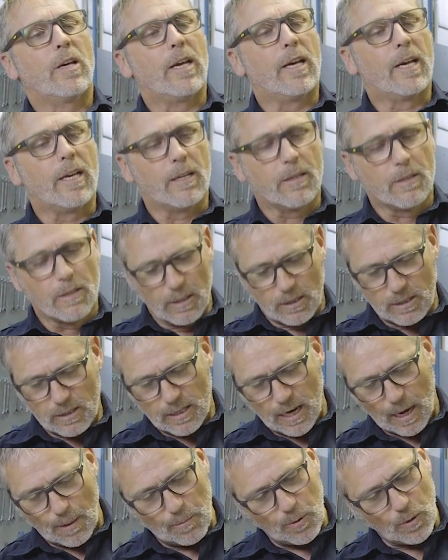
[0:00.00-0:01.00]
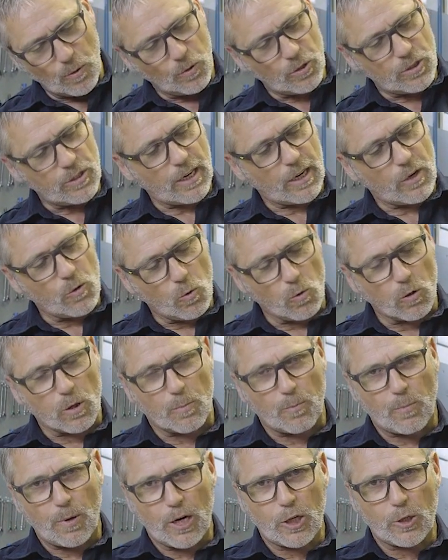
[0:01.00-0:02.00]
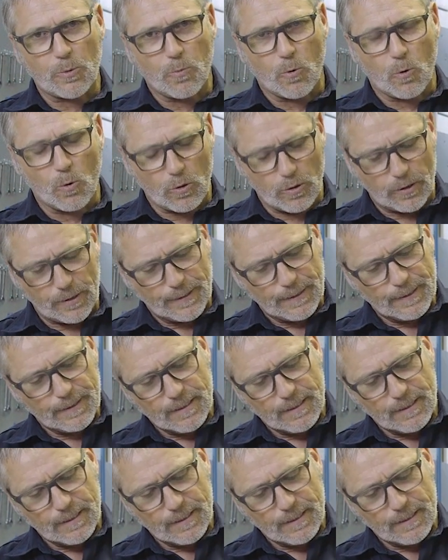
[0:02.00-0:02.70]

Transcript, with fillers: in this damper, which they call the Plashport.